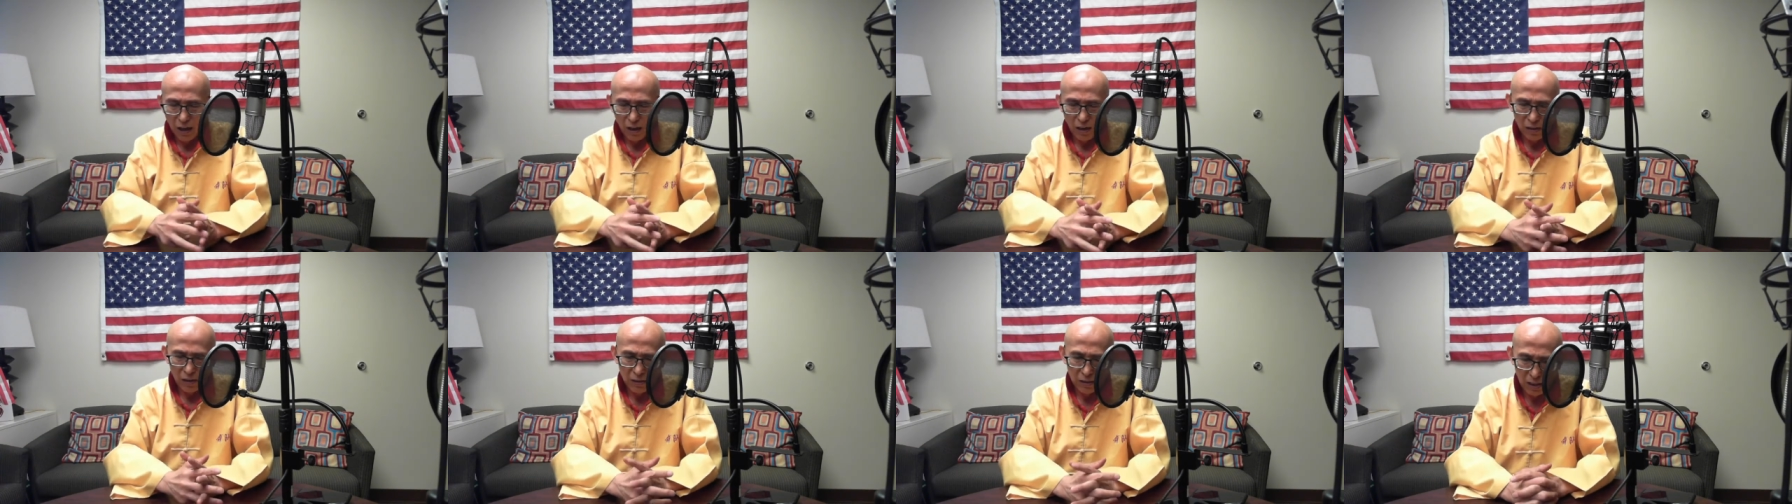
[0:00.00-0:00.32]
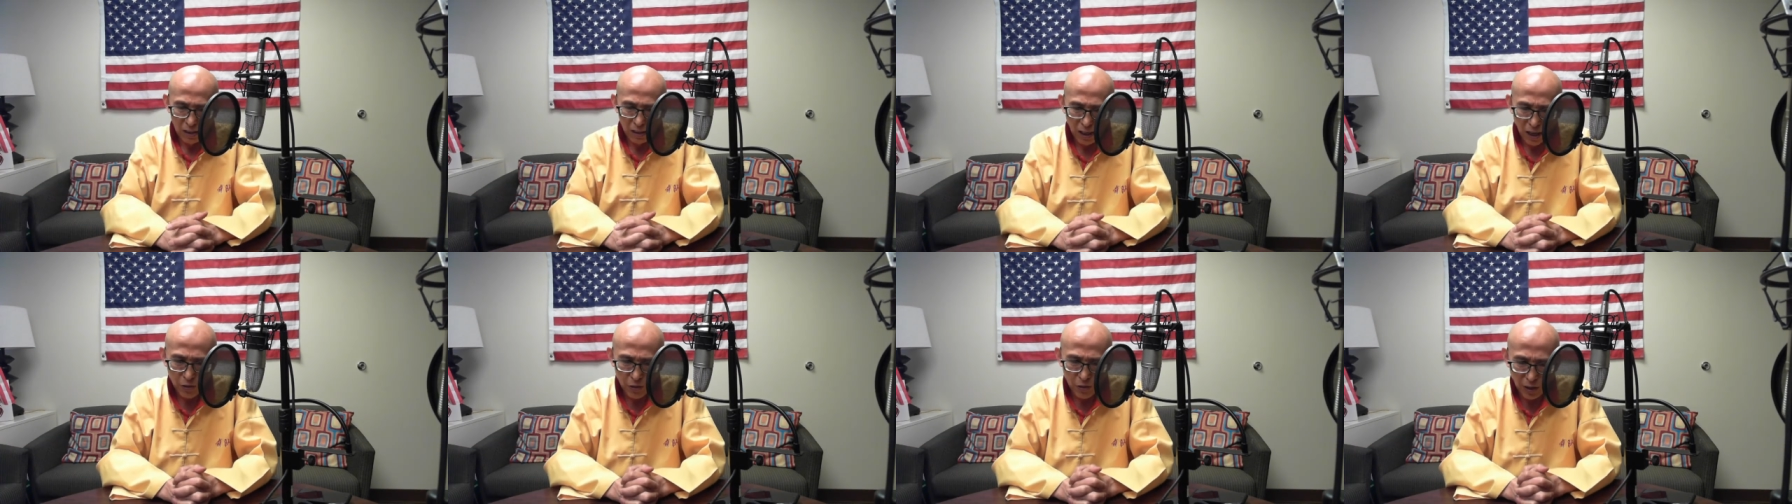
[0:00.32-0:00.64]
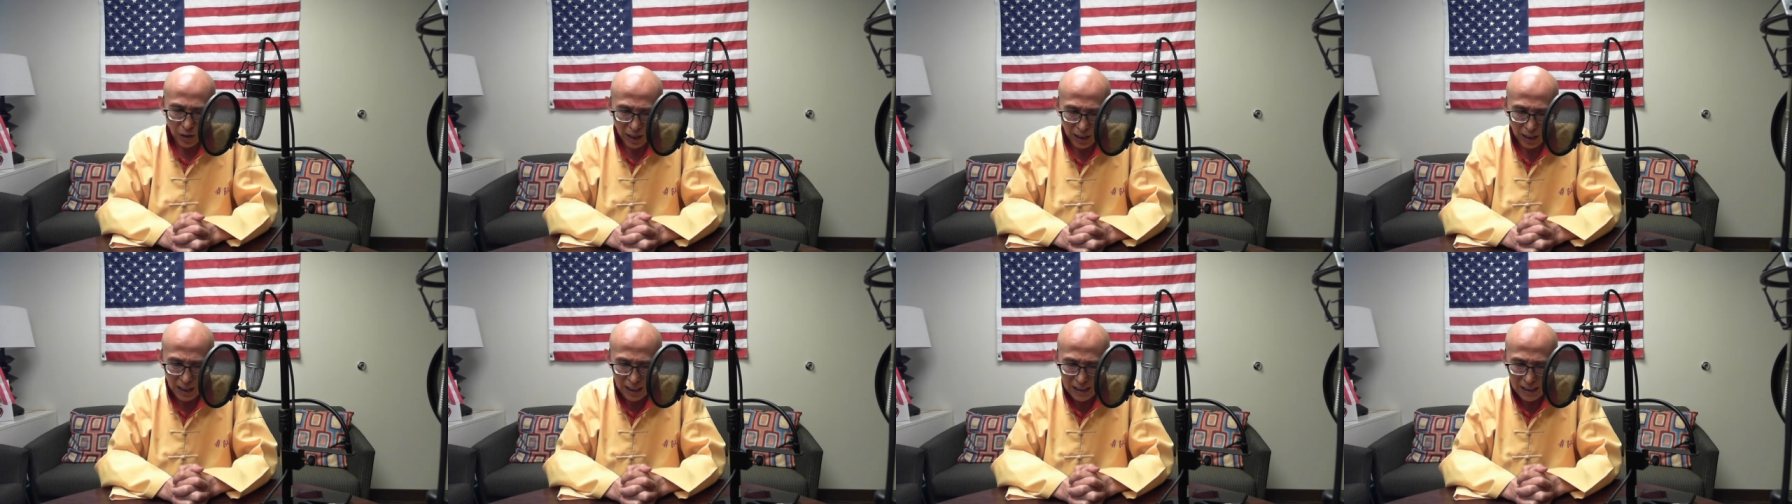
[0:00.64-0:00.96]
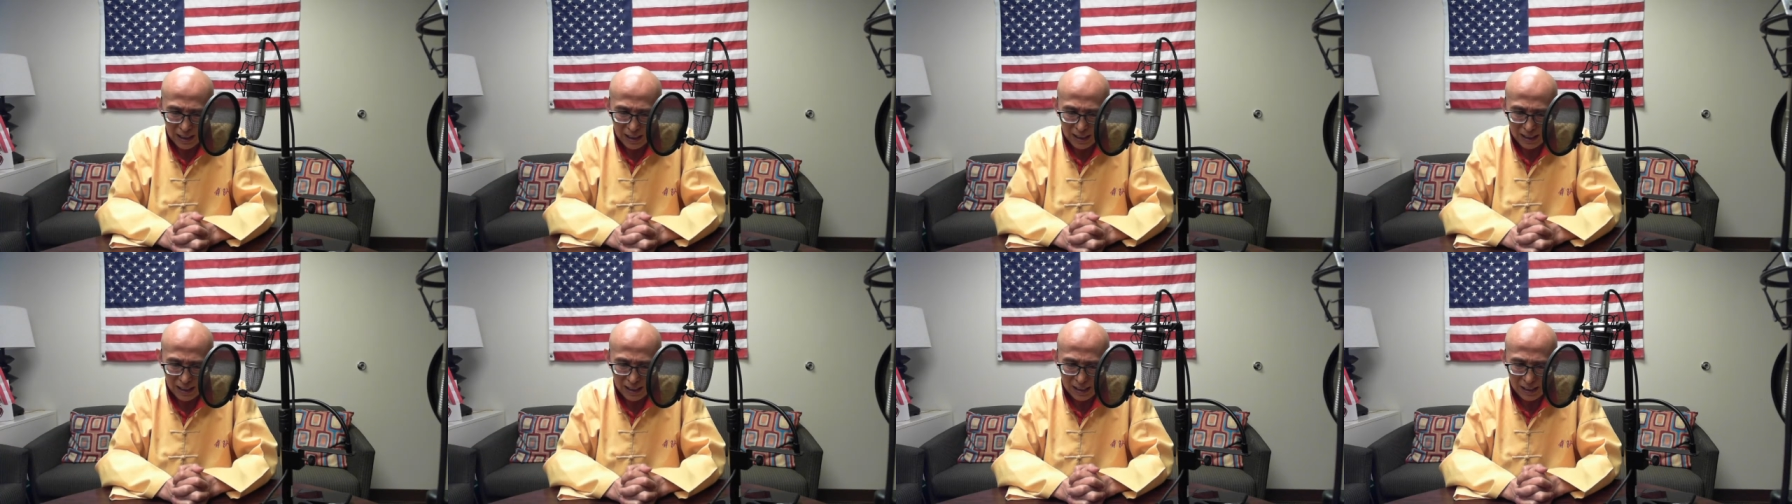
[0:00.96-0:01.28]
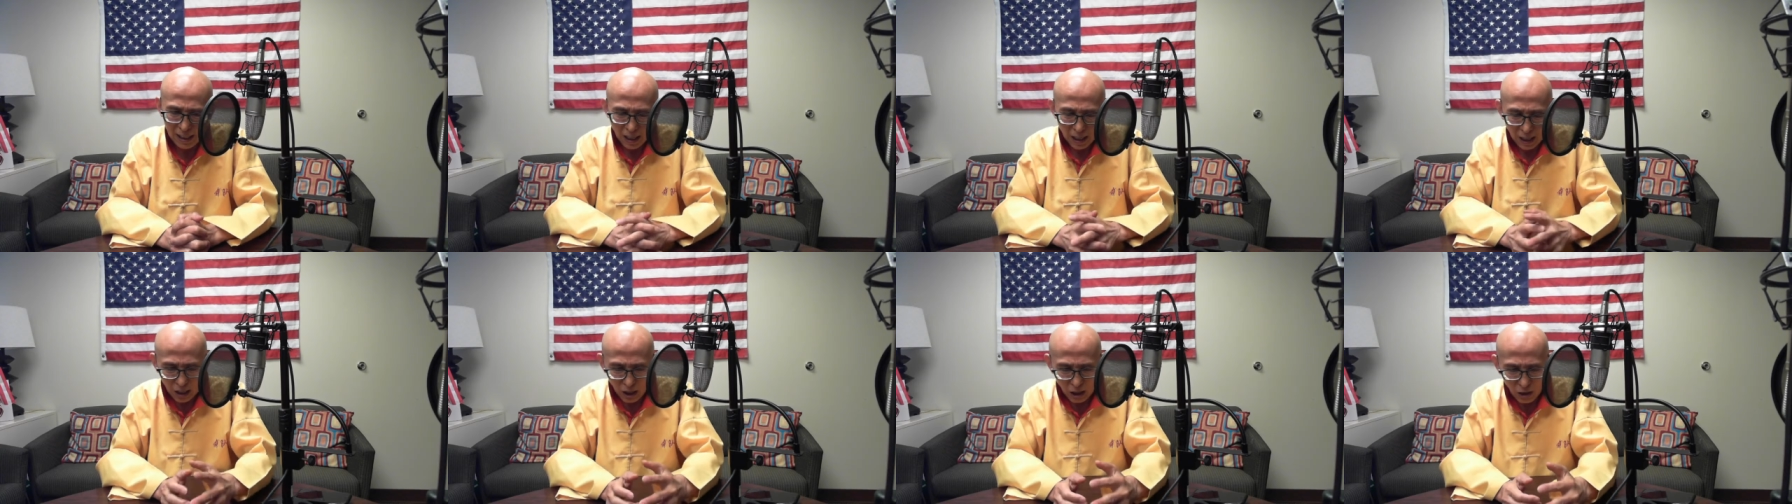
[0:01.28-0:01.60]
arthritis,
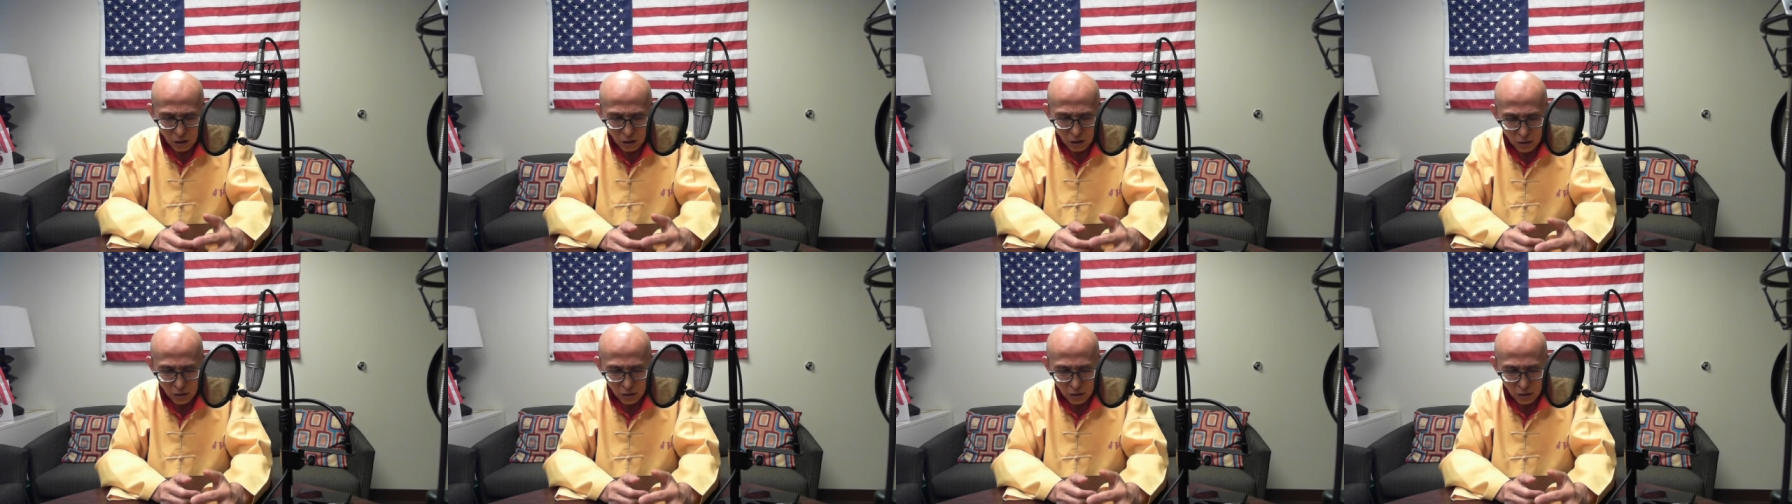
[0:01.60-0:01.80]
heal